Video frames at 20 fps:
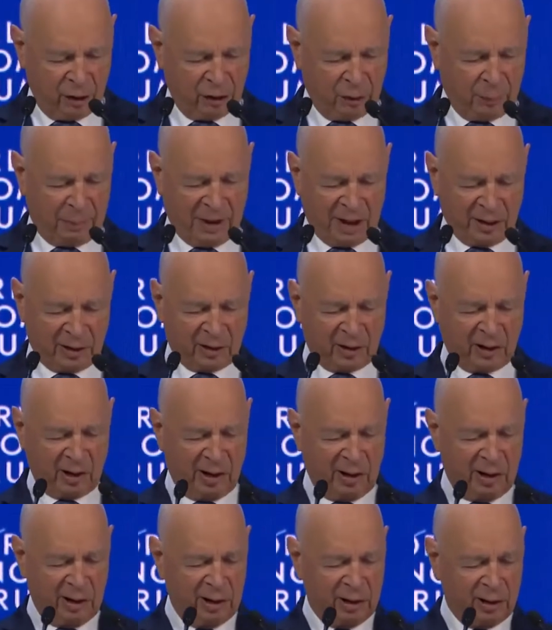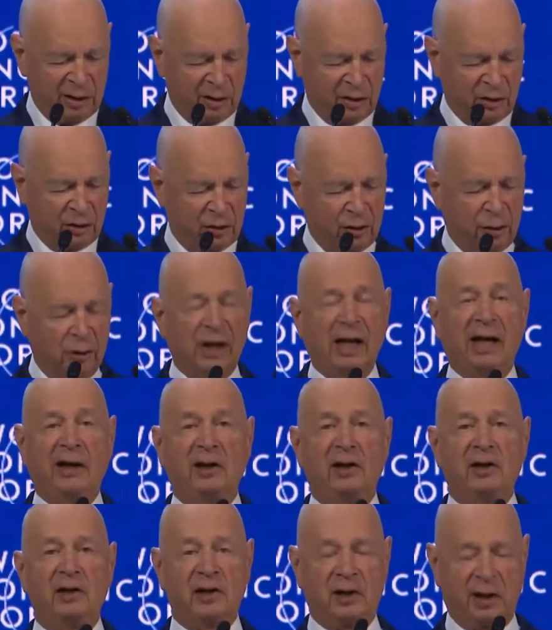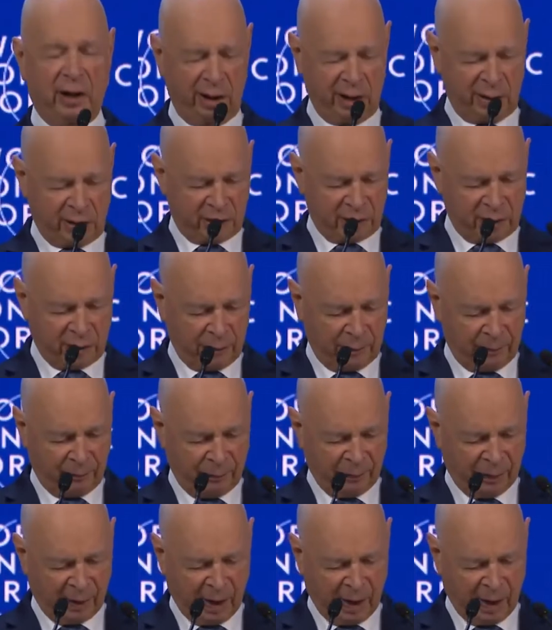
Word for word: In the past 3 years, the United States,